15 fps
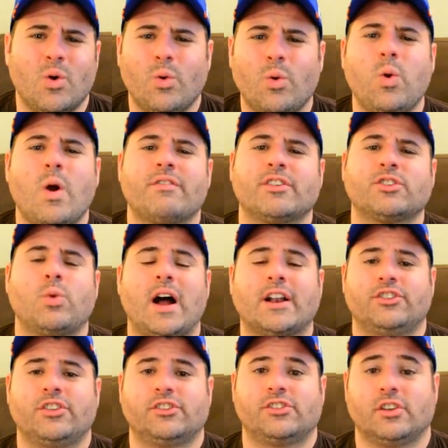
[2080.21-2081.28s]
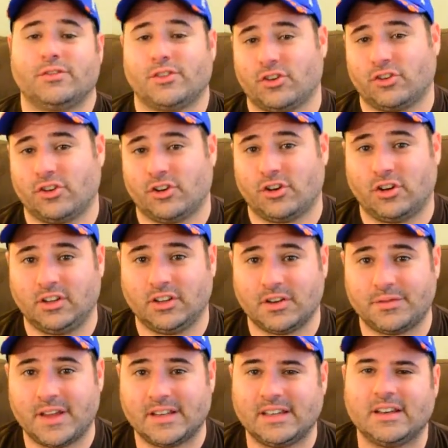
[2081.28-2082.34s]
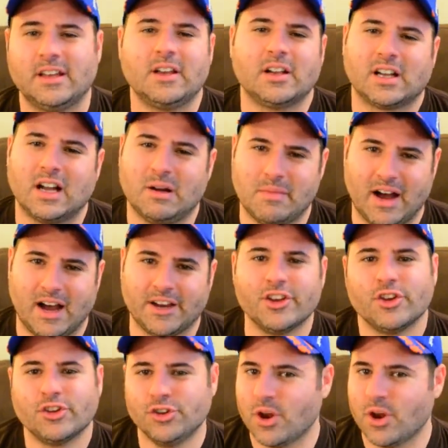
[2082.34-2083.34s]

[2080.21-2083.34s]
Whoever's watching this, and if you're a girl and offended, come on.